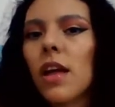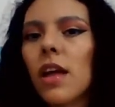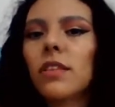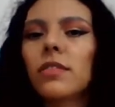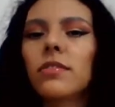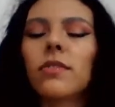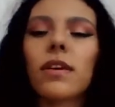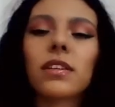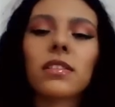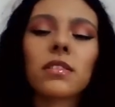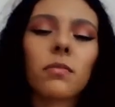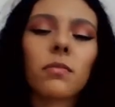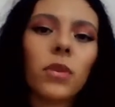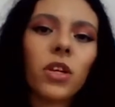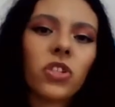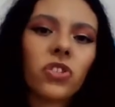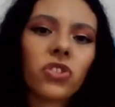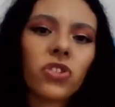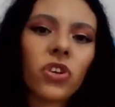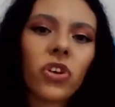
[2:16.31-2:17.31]

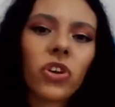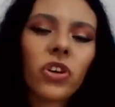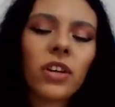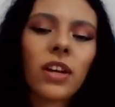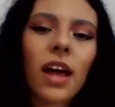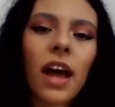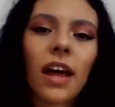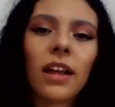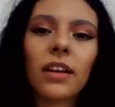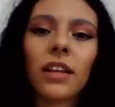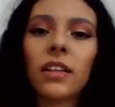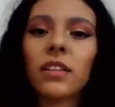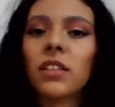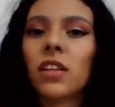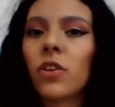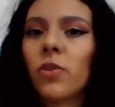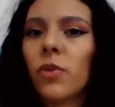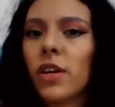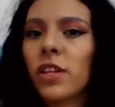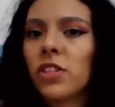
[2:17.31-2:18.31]
transmission, and
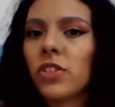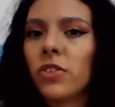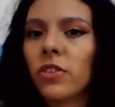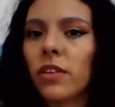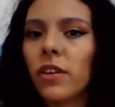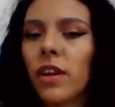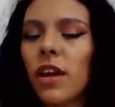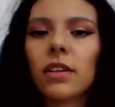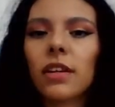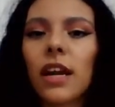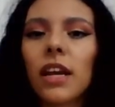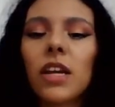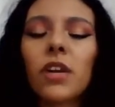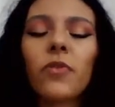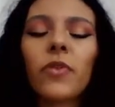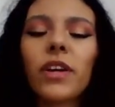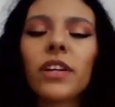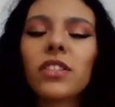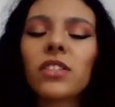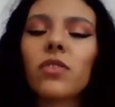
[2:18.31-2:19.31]
integration,
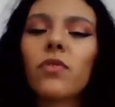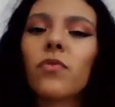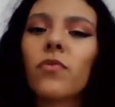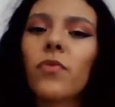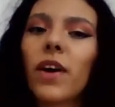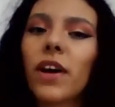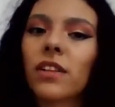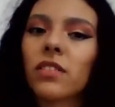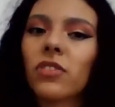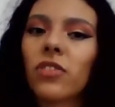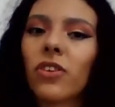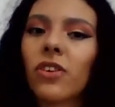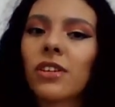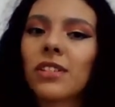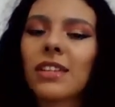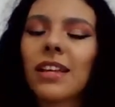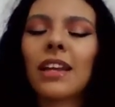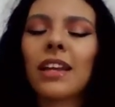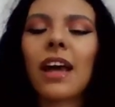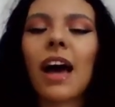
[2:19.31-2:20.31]
calibration factors,
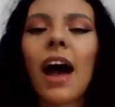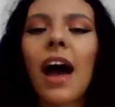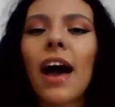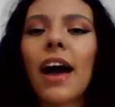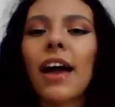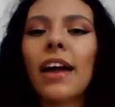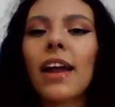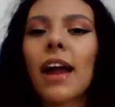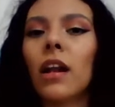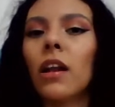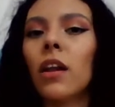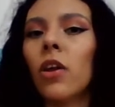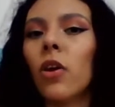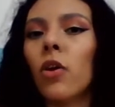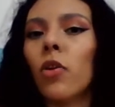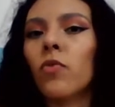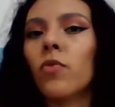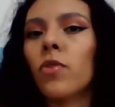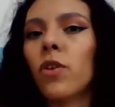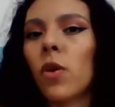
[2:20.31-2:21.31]
and high and
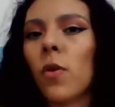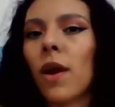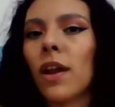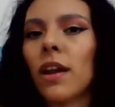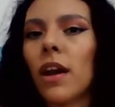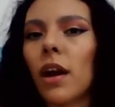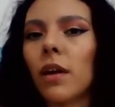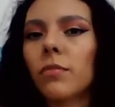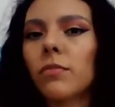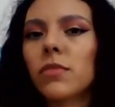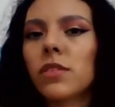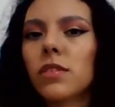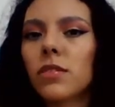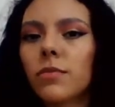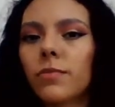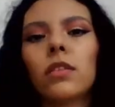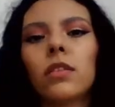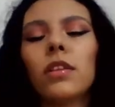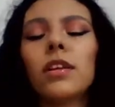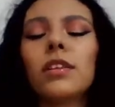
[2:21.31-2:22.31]
low flow alarms.
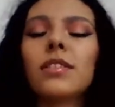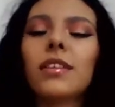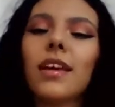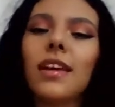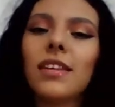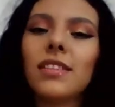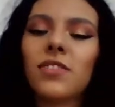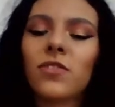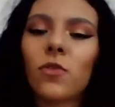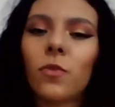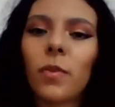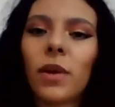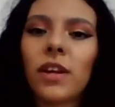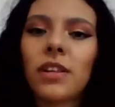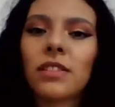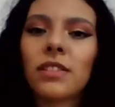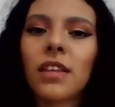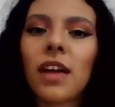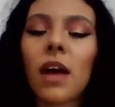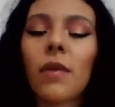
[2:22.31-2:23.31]
These
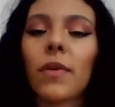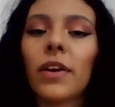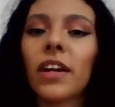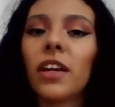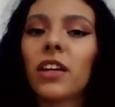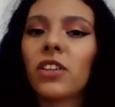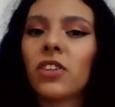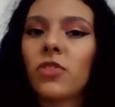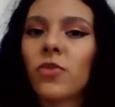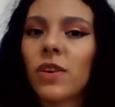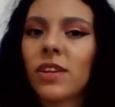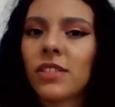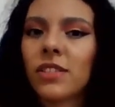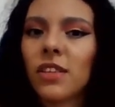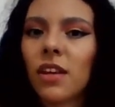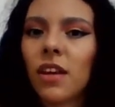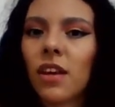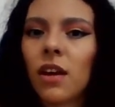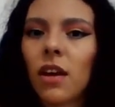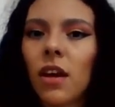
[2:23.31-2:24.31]
instruments have an
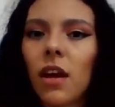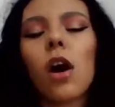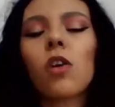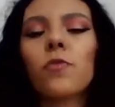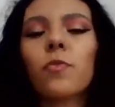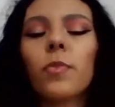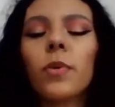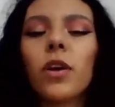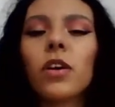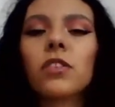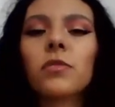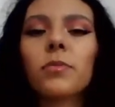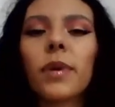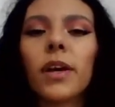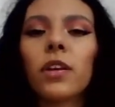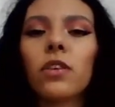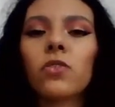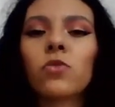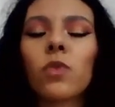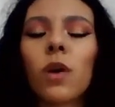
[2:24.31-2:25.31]
accuracy of
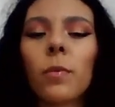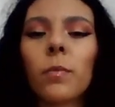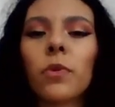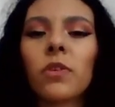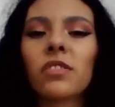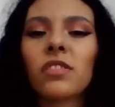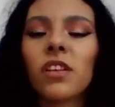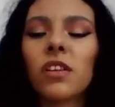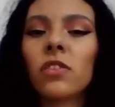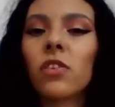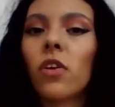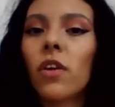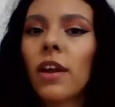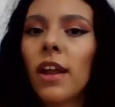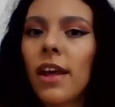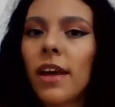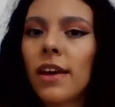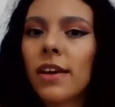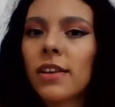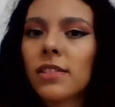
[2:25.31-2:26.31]
±1% or
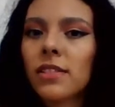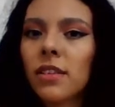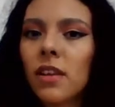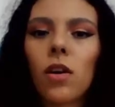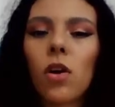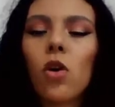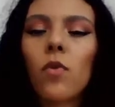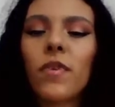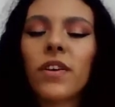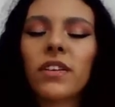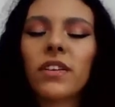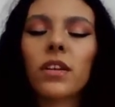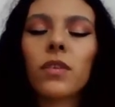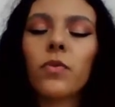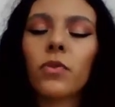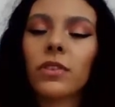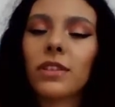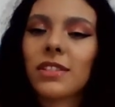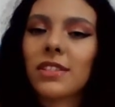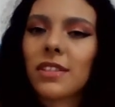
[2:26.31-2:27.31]
less over the
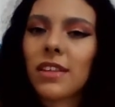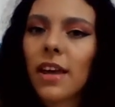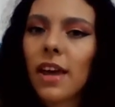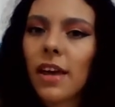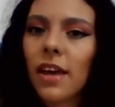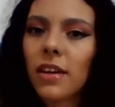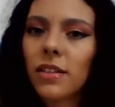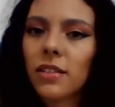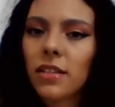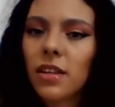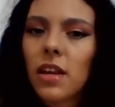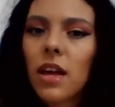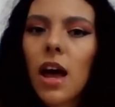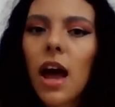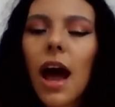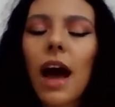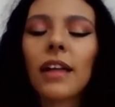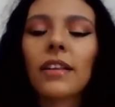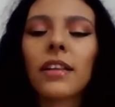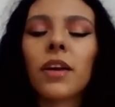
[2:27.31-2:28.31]
full scale
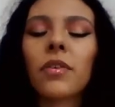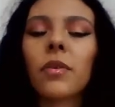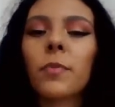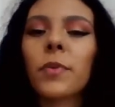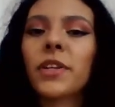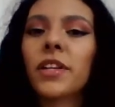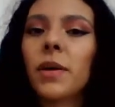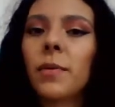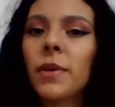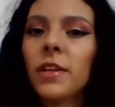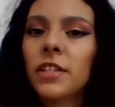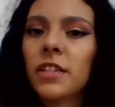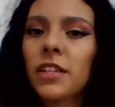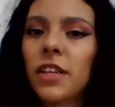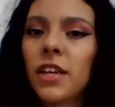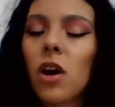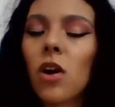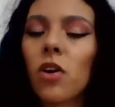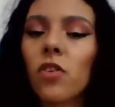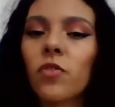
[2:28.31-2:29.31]
and a
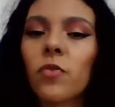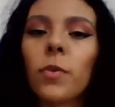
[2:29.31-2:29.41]
repeatability of